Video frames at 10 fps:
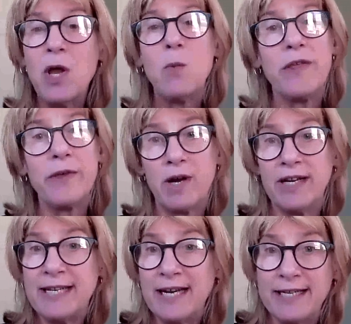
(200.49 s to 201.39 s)
whether
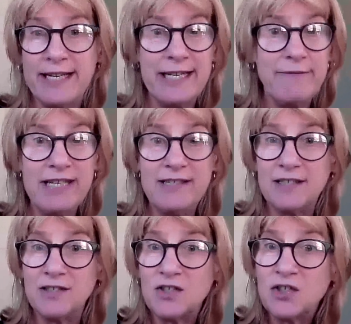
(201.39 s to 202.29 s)
I'd had any
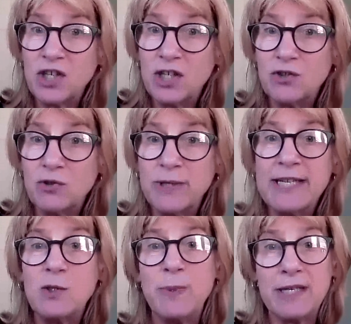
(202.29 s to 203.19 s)
recent
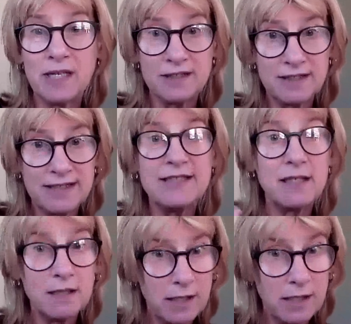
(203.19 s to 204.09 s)
surgeries, because this
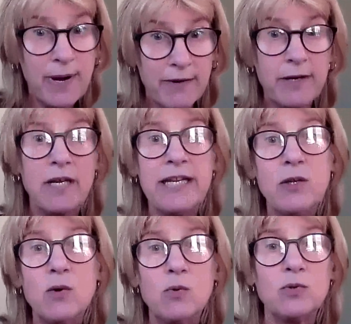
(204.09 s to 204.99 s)
can apparently
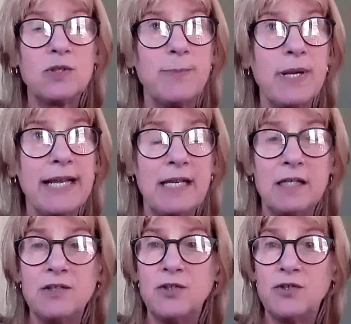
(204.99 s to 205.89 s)
cause the
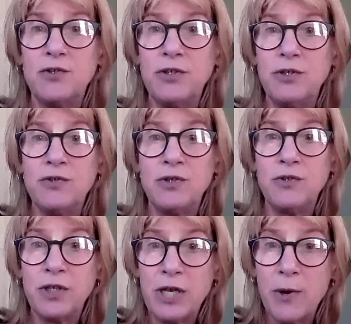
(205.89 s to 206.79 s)
platelets to
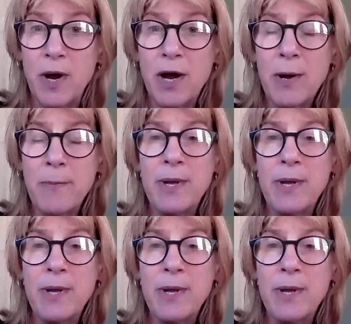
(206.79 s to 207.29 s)
go up.